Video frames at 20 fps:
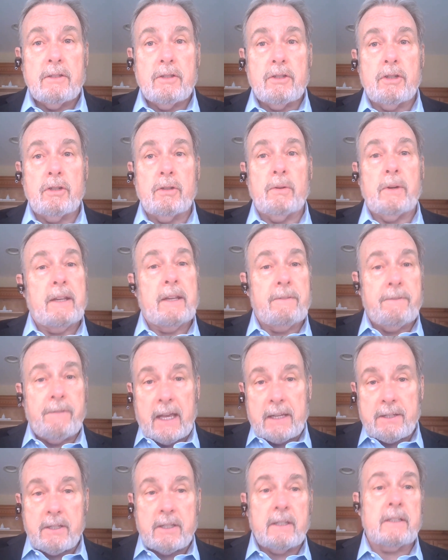to
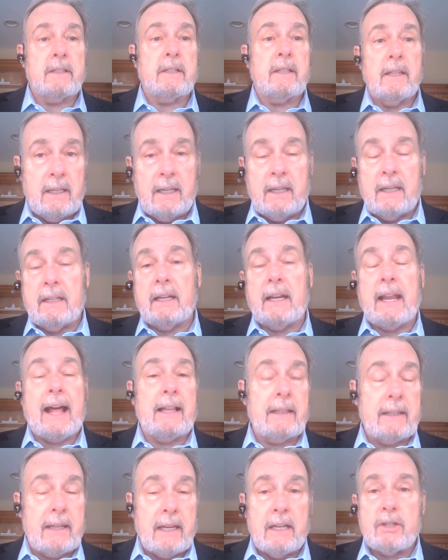invest it in an
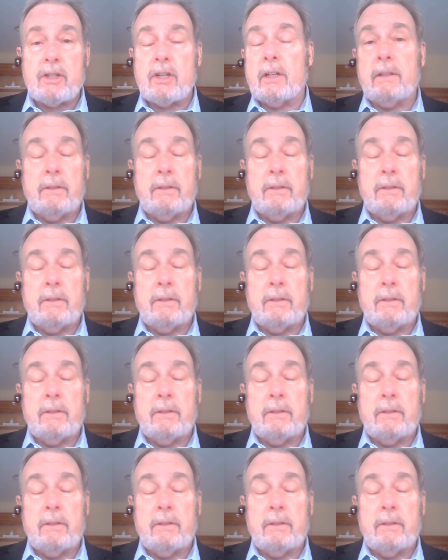allocation,